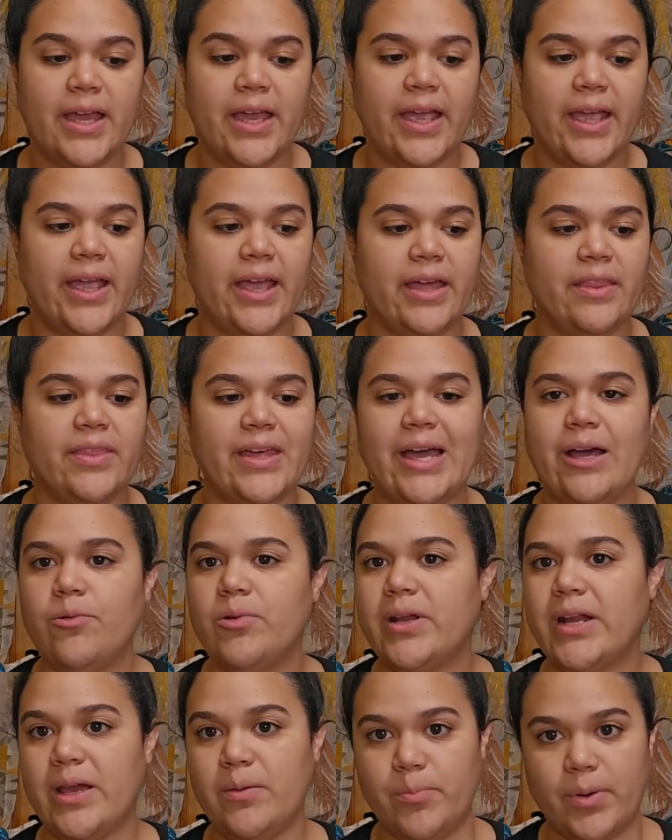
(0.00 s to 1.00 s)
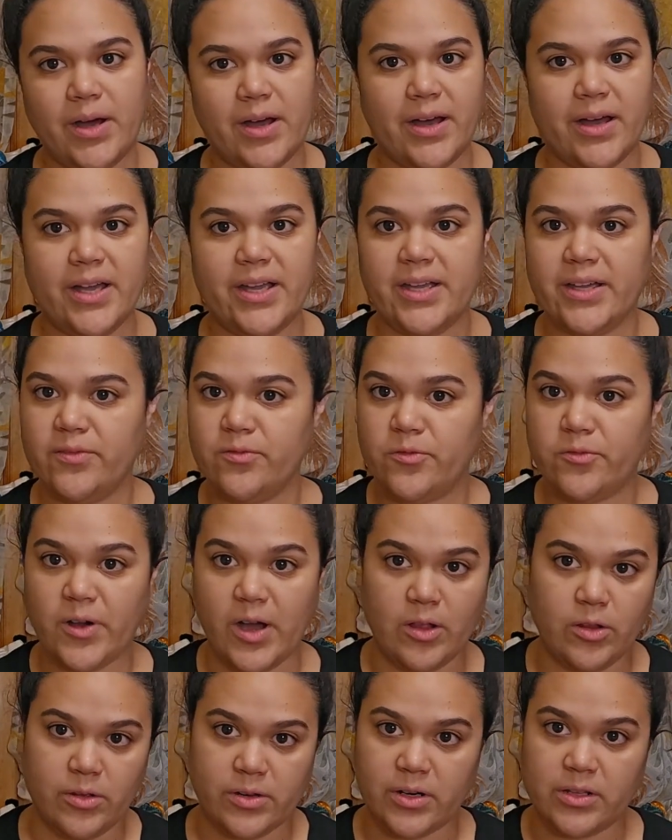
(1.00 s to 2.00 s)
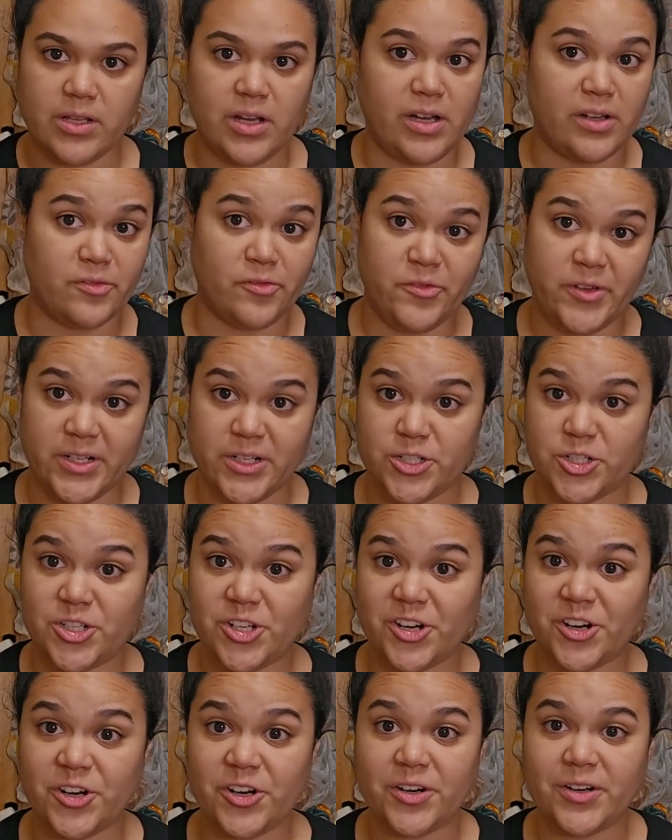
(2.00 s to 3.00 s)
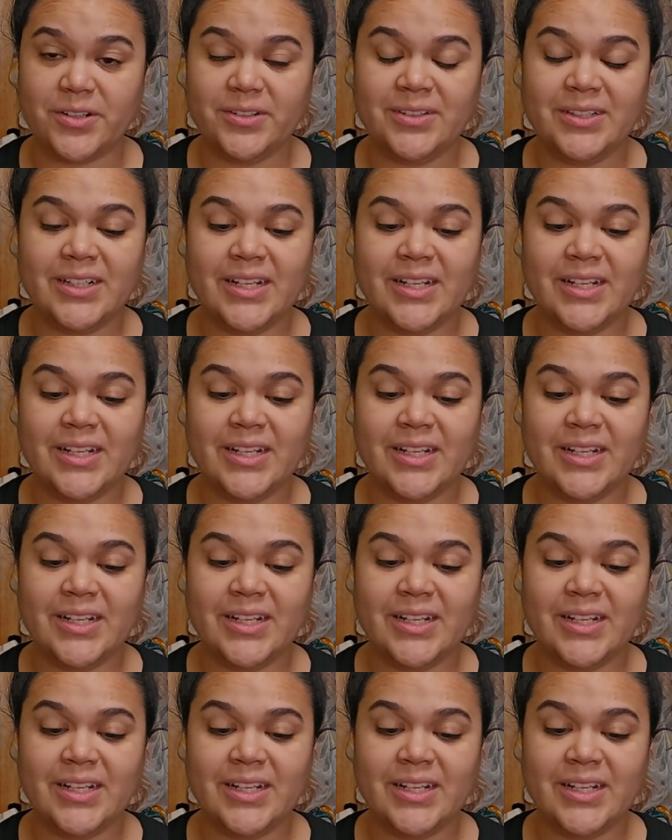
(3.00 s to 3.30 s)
And that one I bought, followed along, finished her.